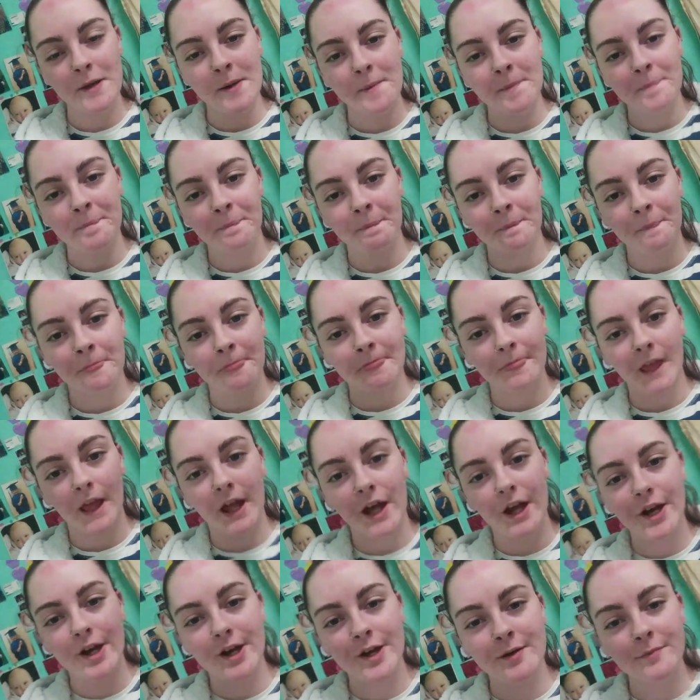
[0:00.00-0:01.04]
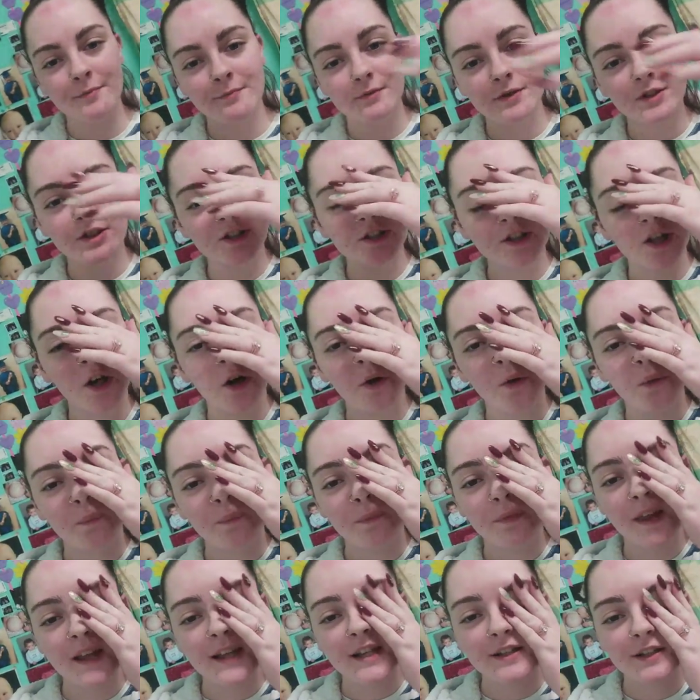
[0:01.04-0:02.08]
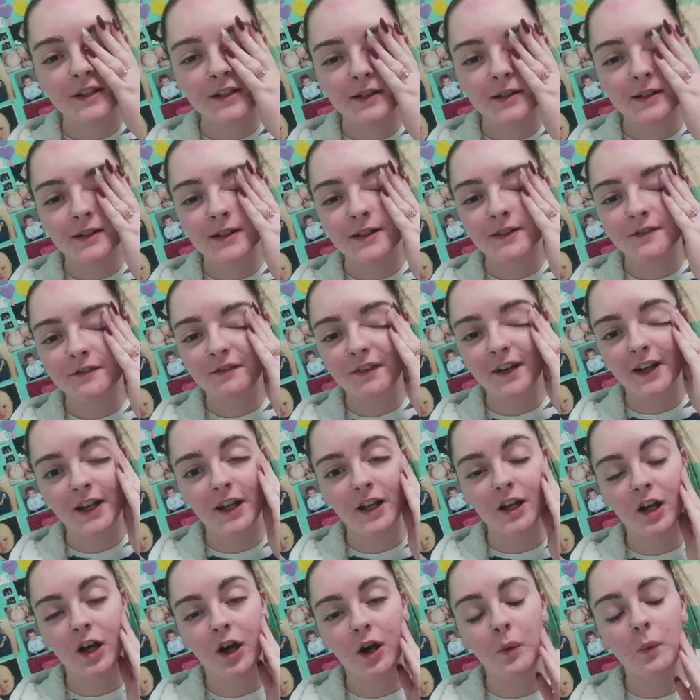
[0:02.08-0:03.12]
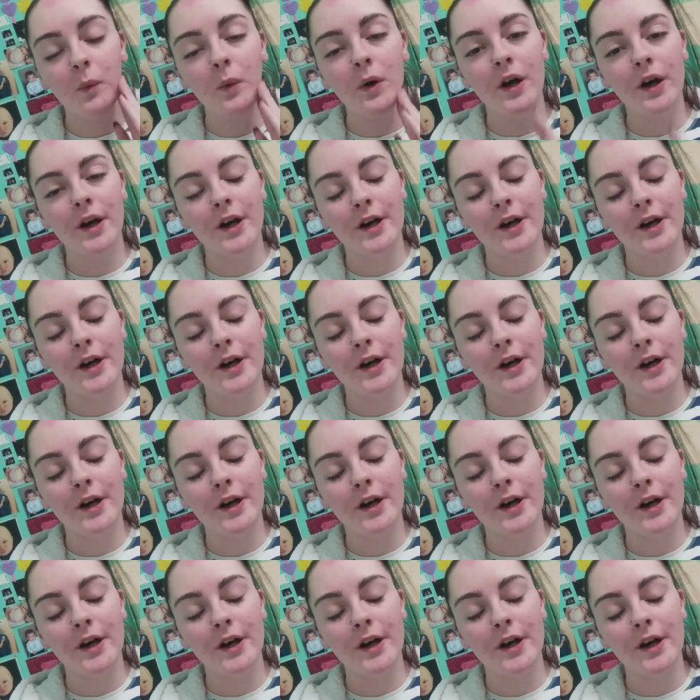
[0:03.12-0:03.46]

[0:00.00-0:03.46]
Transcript: So this video,